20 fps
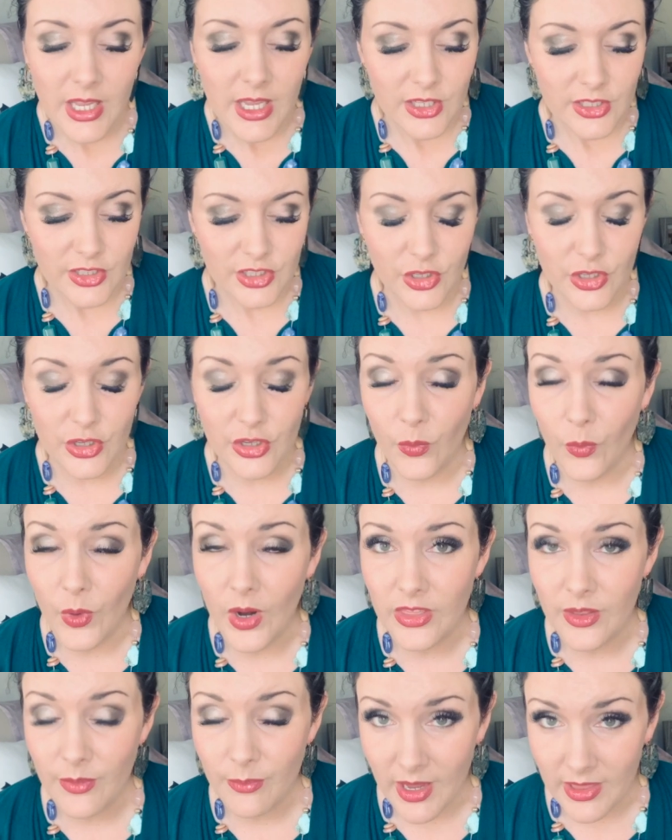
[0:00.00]
So you can wear
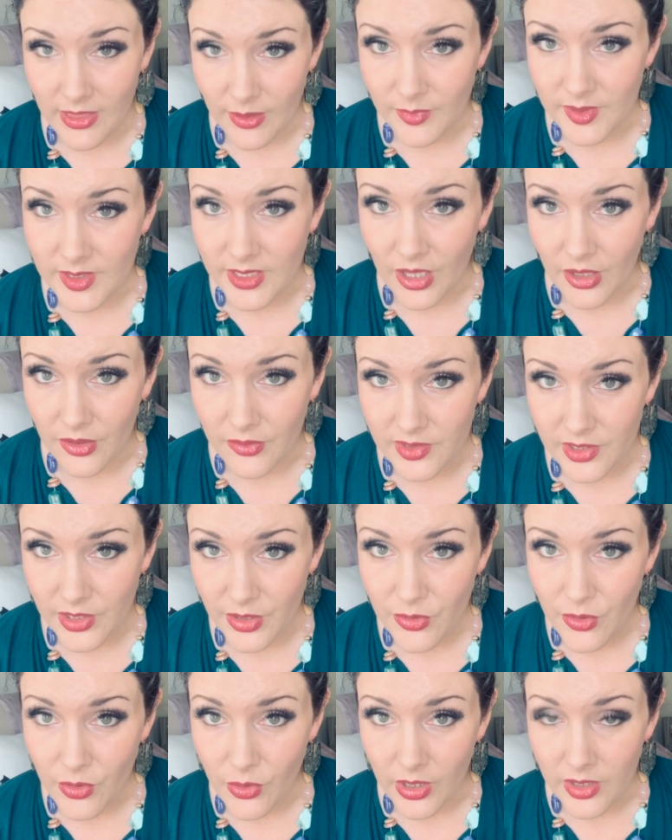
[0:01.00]
them by themselves, of
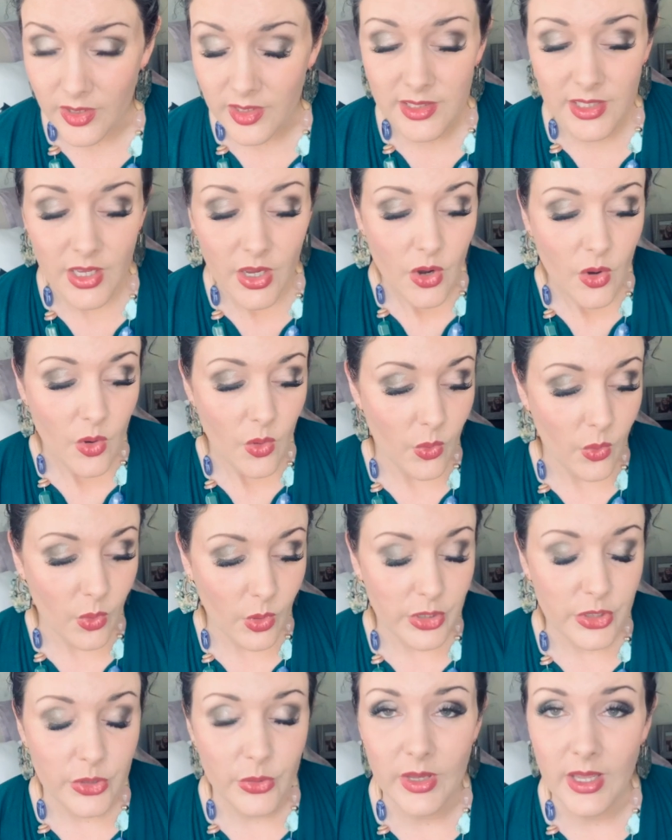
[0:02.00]
course, or
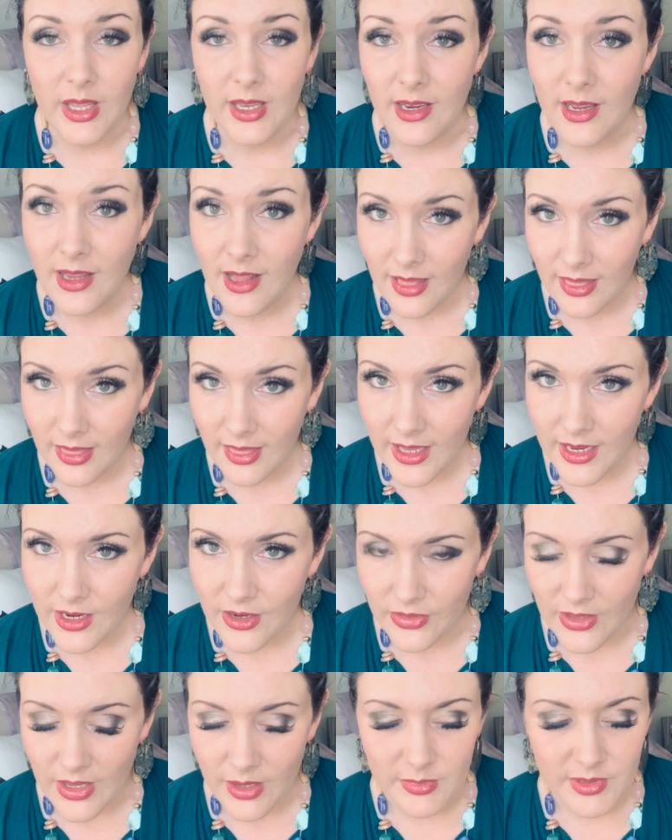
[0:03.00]
you can layer
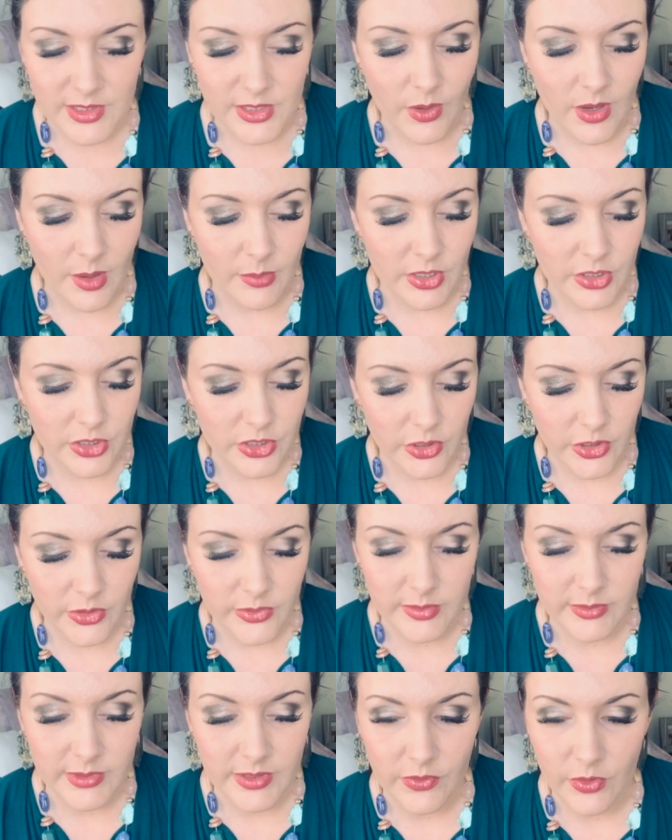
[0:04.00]
them. So I'm going to show you
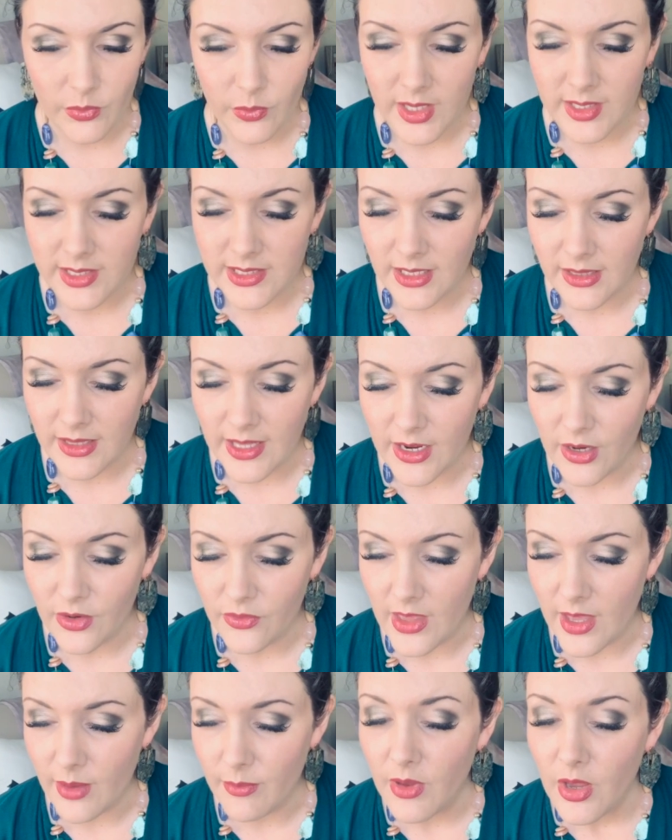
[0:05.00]
some different ways to layer
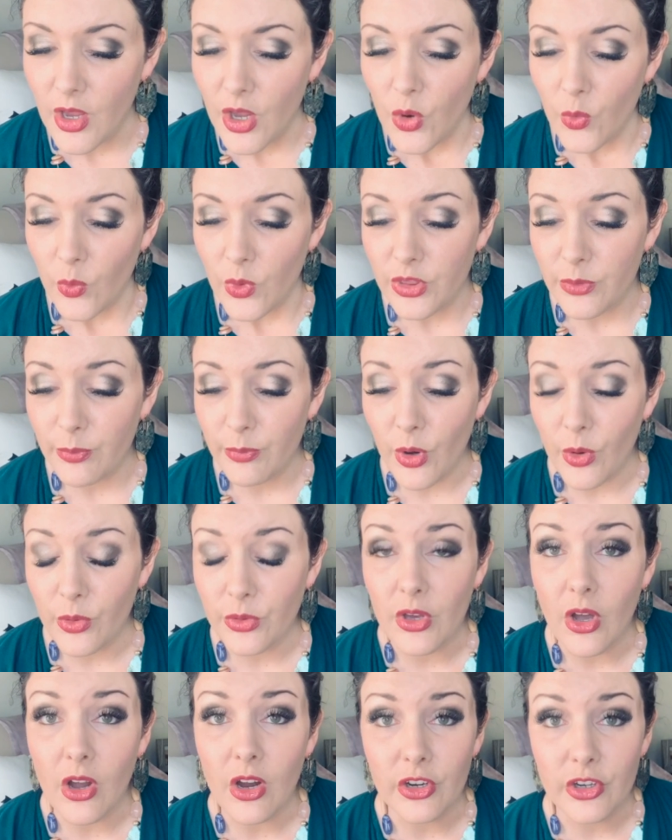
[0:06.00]
them with both
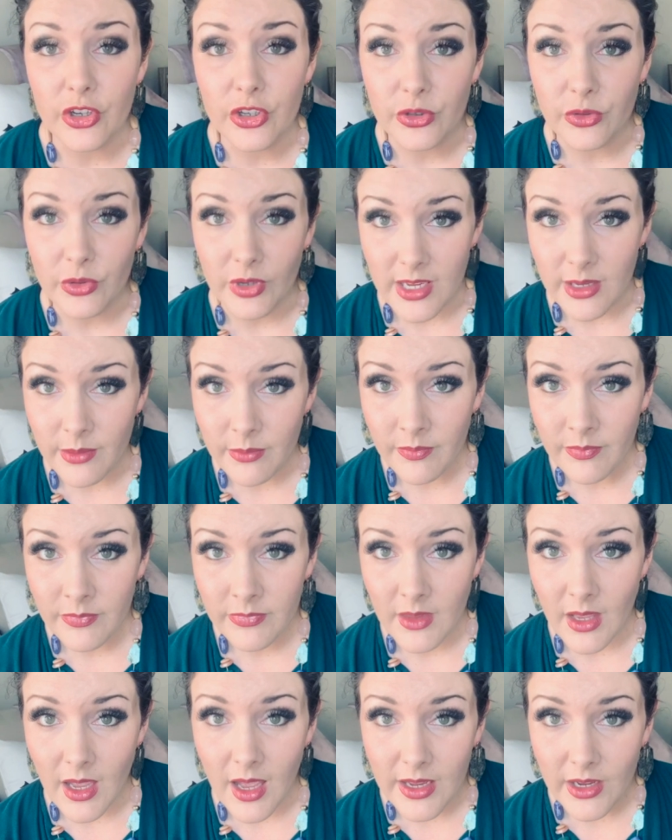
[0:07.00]
our cream
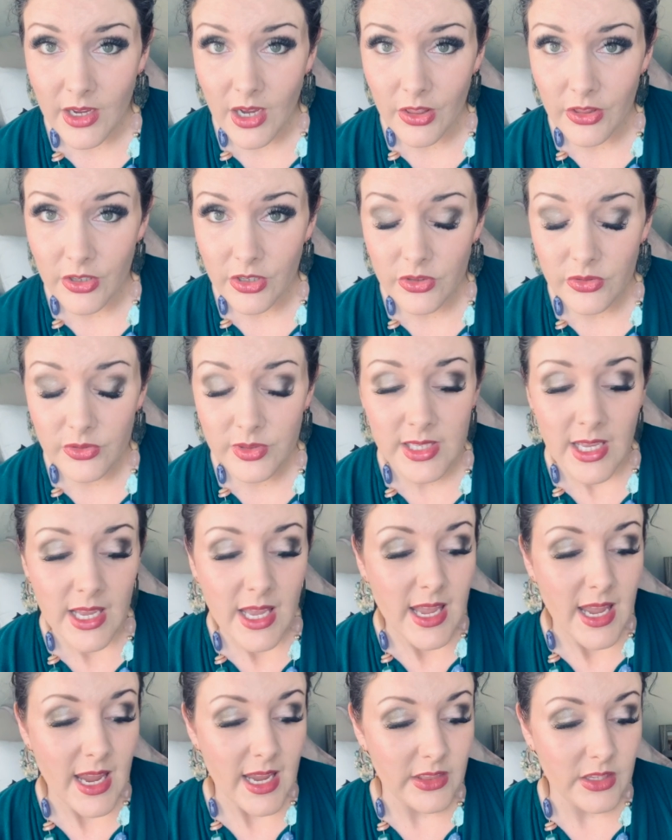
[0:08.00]
eye colors
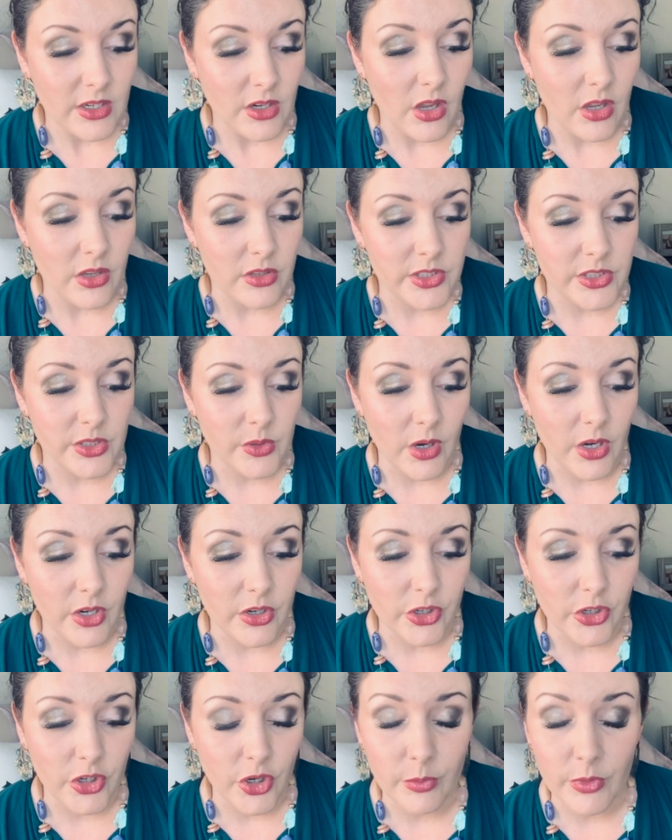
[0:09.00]
and then also our
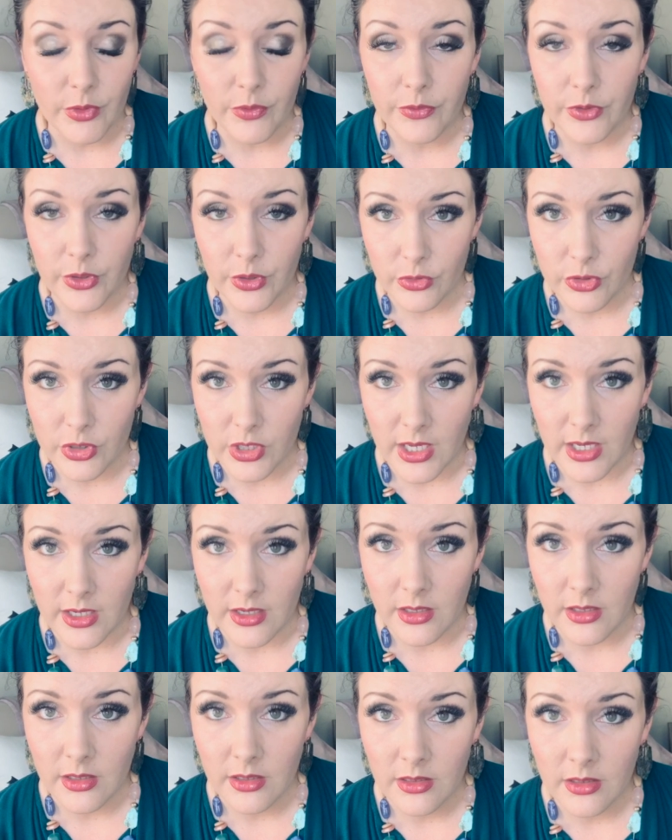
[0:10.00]
Chroma
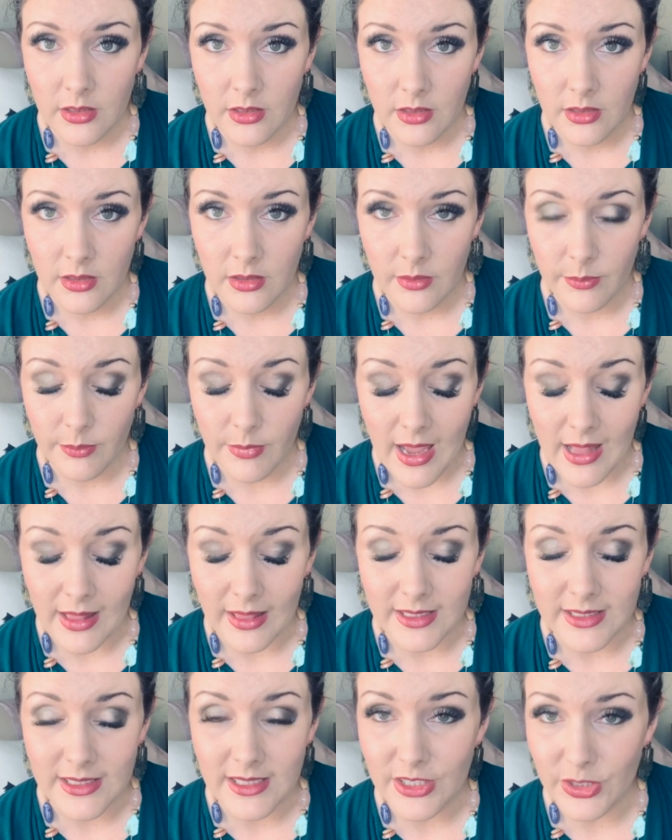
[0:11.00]
Fusion
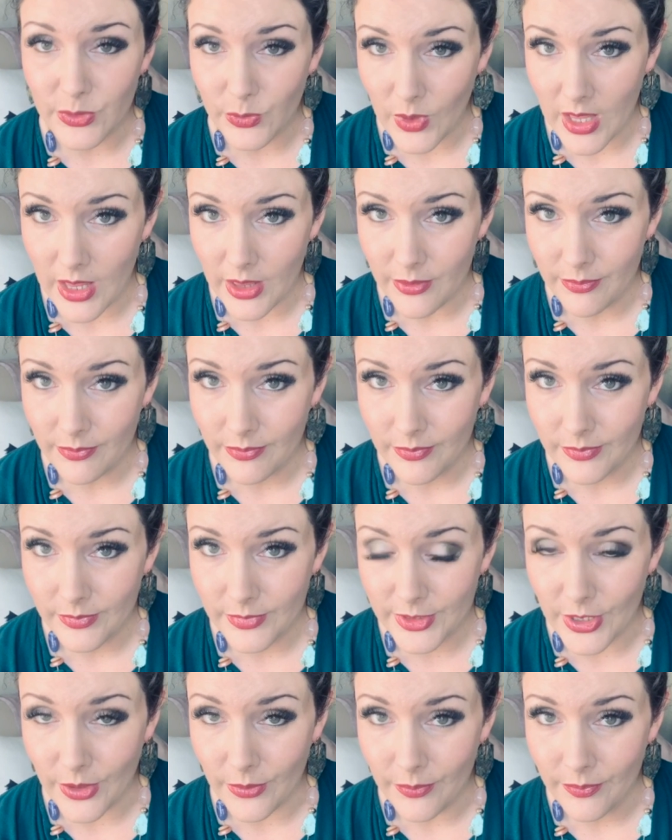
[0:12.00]
palette as well.
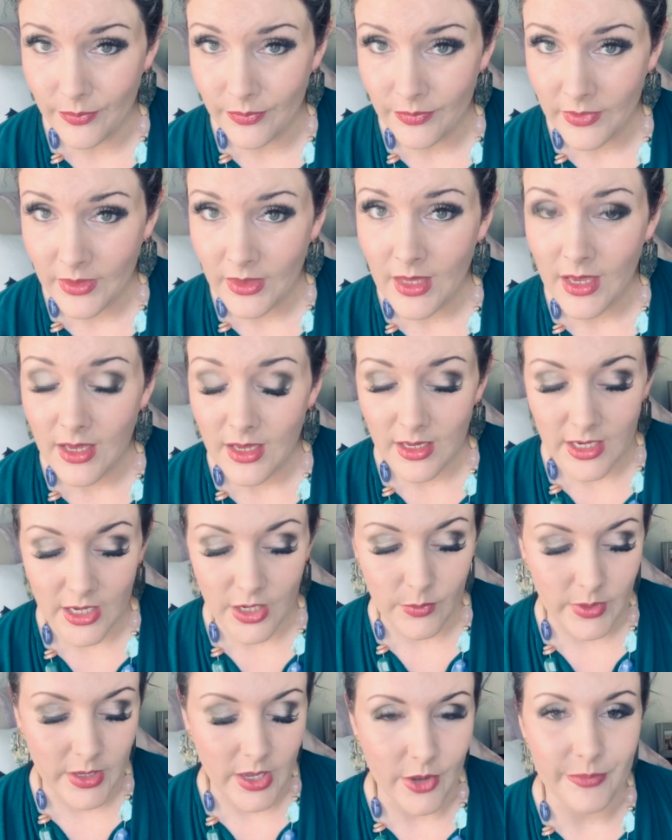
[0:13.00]
So here
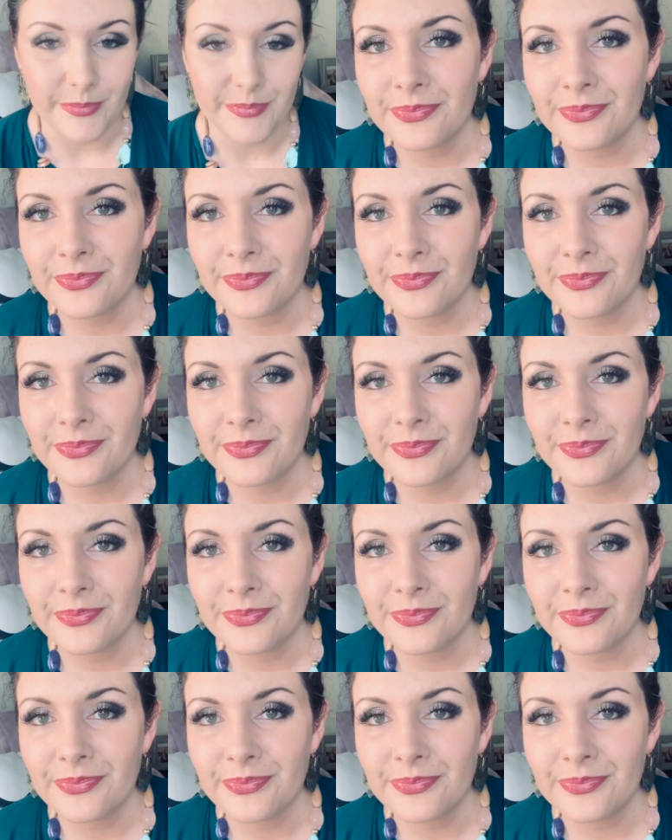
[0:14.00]
we go.